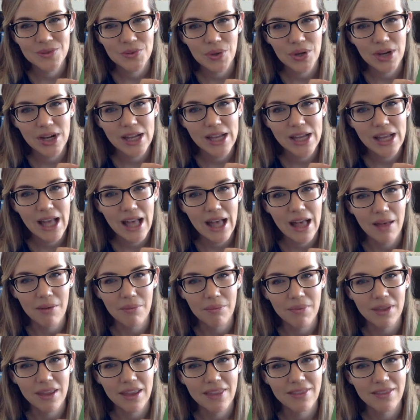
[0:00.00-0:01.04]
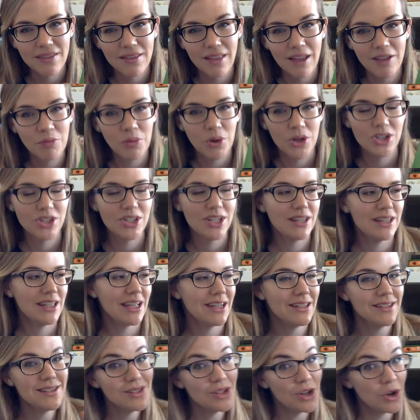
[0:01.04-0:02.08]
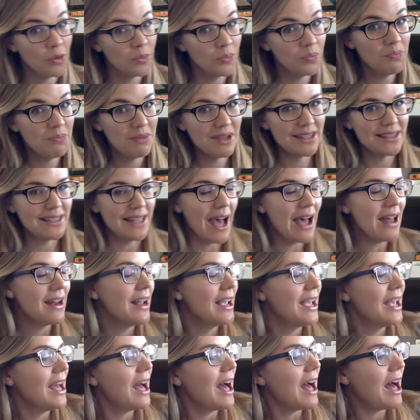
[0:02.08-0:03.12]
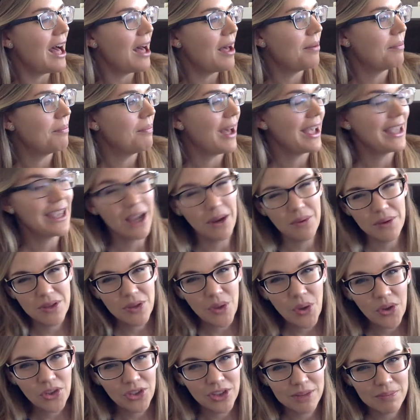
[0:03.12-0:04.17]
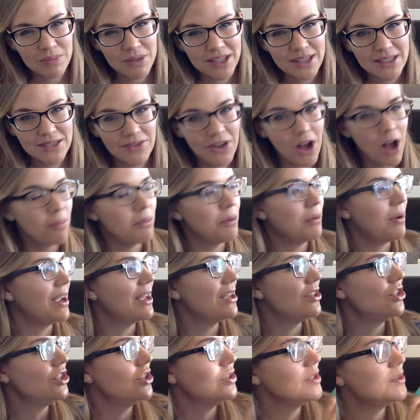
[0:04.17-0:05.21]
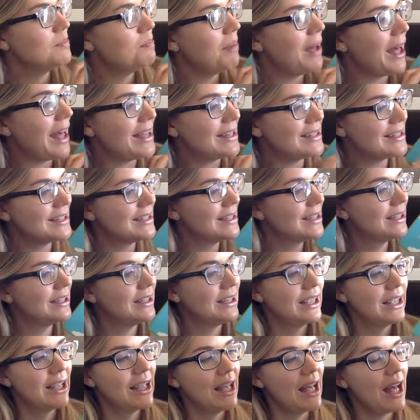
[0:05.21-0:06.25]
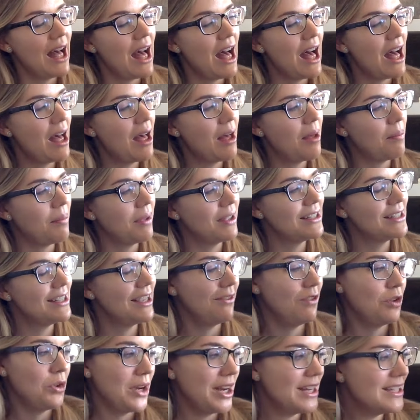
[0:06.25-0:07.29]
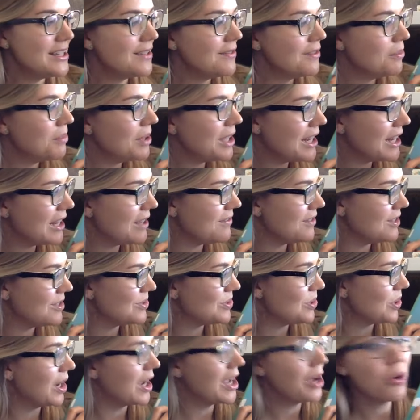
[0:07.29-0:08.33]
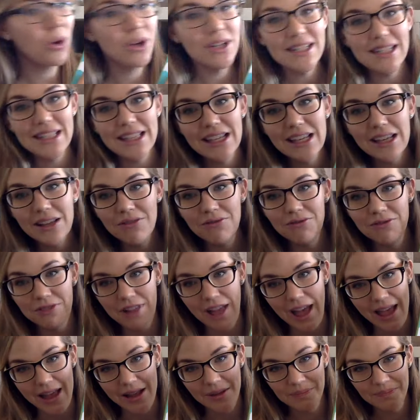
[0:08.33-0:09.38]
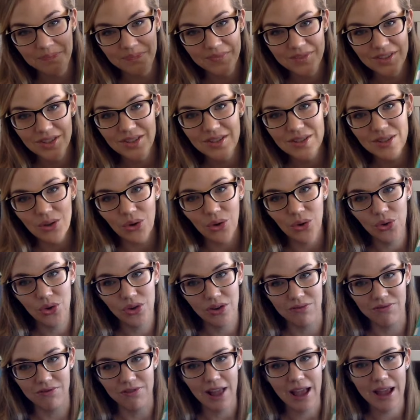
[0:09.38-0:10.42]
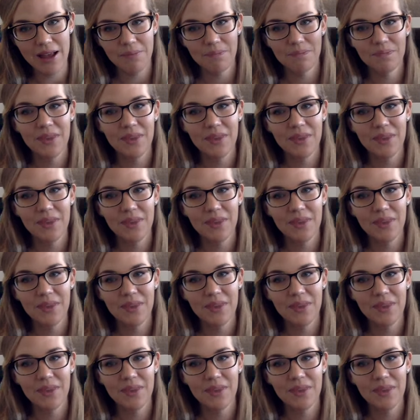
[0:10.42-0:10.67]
story in the live portion at the end, so don't miss that. I can't read the whole thing because of copyright issues, but to give you an idea of the beginning of the story, Cordelia can fly. She's the girl who can fly,